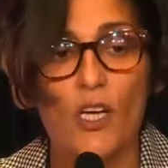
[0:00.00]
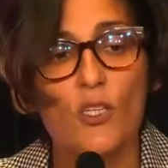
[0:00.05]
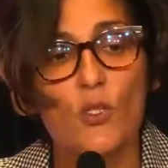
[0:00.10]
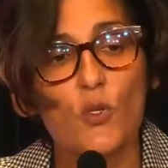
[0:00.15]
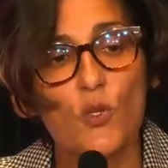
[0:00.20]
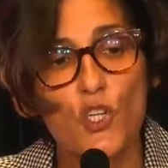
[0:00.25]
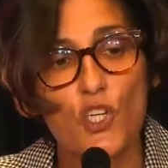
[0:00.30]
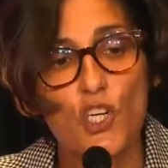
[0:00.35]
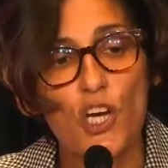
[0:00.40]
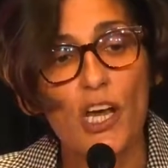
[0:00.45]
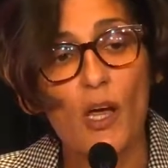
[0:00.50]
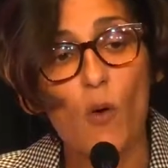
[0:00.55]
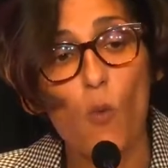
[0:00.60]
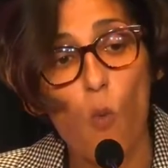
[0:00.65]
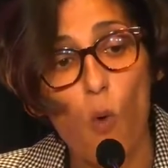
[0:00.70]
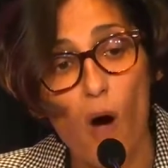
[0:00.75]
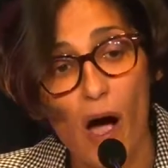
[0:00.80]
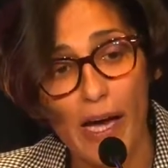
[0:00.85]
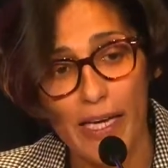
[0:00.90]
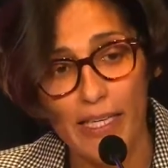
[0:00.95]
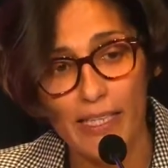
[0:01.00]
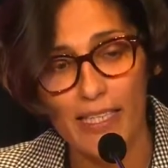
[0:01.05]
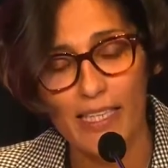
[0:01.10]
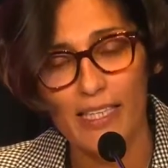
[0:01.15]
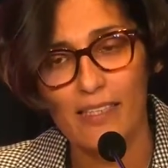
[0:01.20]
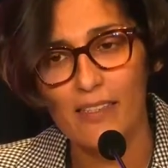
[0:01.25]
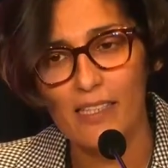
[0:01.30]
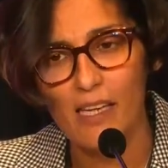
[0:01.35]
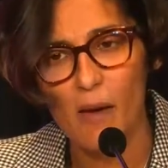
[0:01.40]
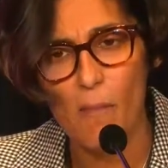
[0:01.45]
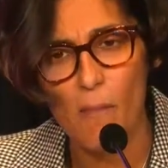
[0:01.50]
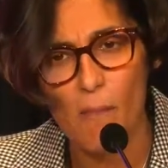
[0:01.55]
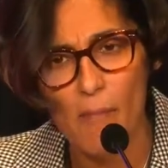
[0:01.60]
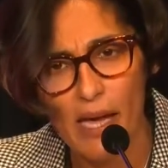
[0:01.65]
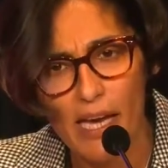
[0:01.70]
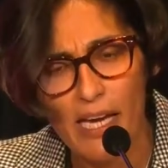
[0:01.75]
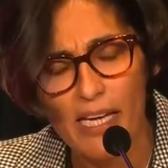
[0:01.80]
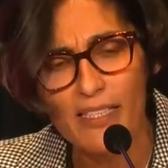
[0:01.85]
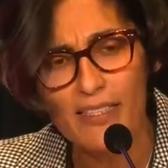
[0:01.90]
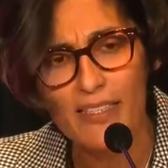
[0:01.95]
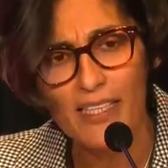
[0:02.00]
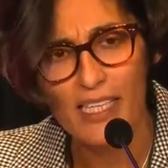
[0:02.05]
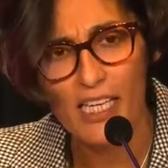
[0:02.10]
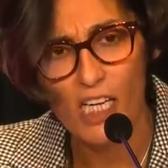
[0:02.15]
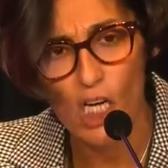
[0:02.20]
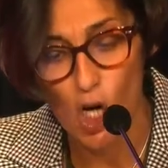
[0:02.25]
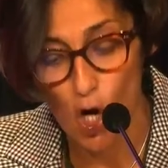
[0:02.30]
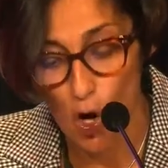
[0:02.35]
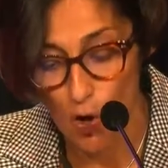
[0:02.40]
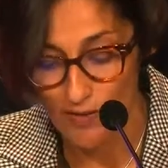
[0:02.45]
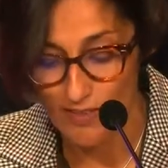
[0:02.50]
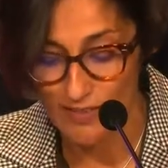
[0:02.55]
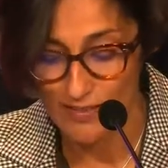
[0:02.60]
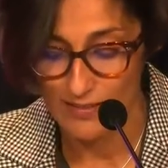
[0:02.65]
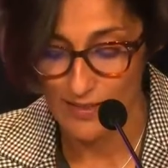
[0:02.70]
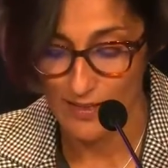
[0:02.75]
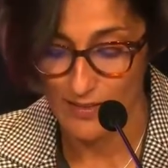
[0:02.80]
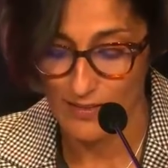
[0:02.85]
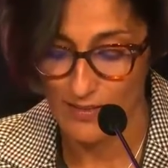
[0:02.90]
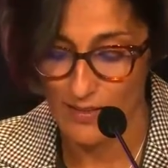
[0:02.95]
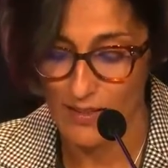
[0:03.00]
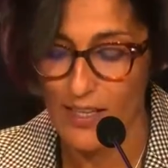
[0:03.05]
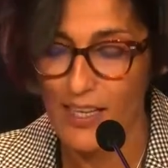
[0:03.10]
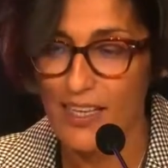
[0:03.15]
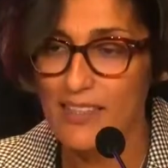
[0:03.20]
to share widely the amazing content,